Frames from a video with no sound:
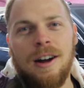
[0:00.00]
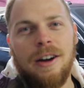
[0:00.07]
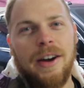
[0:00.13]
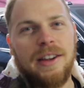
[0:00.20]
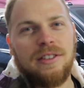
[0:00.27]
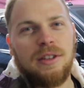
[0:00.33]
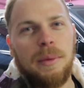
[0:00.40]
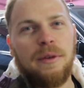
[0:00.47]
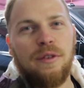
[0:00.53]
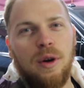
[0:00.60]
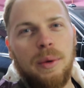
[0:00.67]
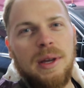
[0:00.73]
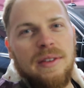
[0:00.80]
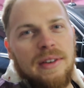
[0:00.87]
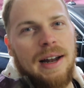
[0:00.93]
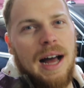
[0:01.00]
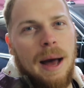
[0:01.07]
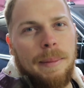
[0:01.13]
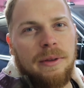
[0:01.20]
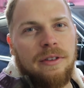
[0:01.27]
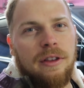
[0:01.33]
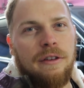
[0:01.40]
Alright, so before we even
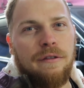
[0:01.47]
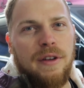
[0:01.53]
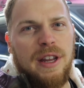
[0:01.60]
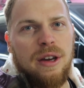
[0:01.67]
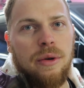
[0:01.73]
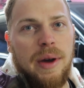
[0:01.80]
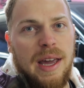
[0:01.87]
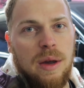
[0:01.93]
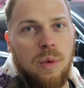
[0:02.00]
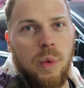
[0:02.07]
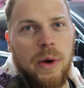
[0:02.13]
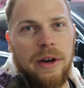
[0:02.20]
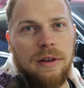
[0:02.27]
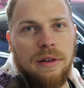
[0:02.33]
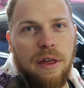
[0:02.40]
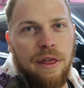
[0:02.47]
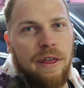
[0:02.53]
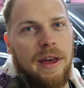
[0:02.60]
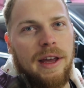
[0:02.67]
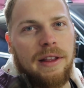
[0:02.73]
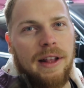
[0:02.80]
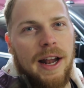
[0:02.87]
hop into the video, a weird
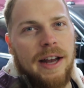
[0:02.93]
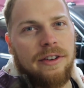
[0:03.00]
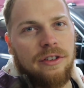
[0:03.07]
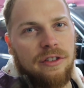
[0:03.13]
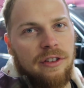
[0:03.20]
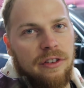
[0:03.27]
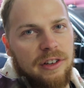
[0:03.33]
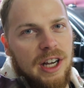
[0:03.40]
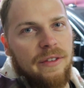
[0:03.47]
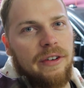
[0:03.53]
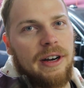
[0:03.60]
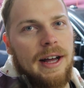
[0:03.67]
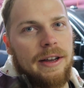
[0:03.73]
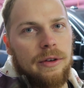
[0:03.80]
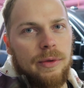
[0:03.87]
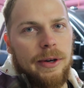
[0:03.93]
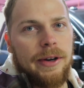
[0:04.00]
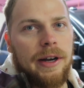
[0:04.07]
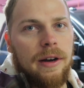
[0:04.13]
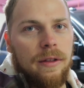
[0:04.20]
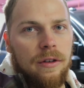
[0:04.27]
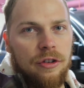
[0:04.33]
thing that I just discovered on the rear
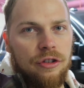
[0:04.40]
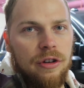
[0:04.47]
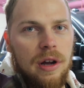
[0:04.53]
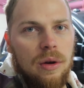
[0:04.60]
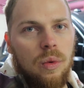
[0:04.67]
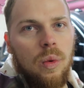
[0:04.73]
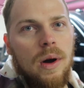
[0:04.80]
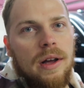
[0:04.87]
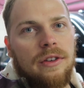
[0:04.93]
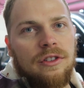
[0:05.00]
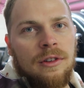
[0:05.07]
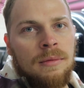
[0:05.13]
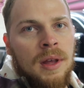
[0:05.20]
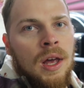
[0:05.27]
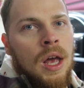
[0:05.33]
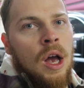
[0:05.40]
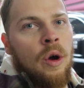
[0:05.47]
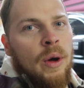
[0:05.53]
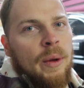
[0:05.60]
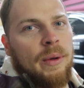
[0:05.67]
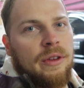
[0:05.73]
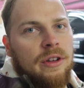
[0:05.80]
end of this truck was
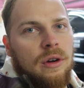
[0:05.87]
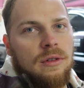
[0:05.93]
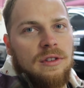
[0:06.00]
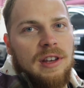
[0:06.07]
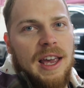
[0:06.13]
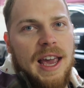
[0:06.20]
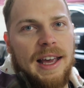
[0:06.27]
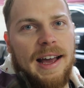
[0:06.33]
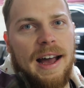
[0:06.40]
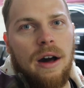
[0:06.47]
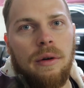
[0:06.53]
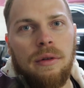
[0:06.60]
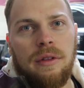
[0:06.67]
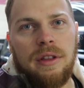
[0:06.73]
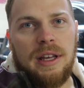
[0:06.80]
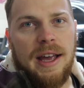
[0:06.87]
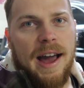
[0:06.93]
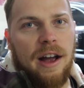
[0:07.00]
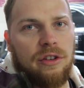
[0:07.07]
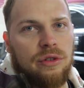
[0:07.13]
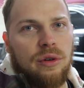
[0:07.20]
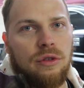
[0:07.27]
when I went to go take out the
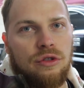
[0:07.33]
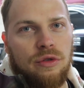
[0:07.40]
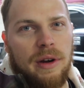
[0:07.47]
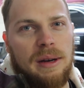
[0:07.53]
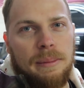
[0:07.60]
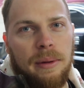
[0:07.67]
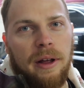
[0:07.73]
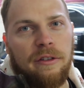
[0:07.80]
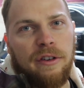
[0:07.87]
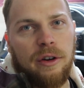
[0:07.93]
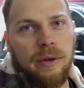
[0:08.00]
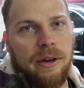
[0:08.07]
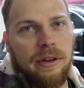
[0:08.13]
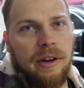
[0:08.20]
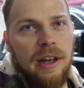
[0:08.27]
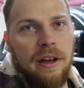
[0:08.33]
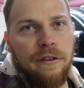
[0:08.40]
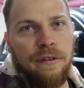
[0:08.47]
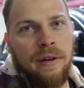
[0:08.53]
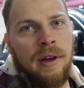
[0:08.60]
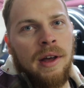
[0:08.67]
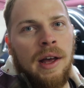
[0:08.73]
actual drain plug for the rear diff,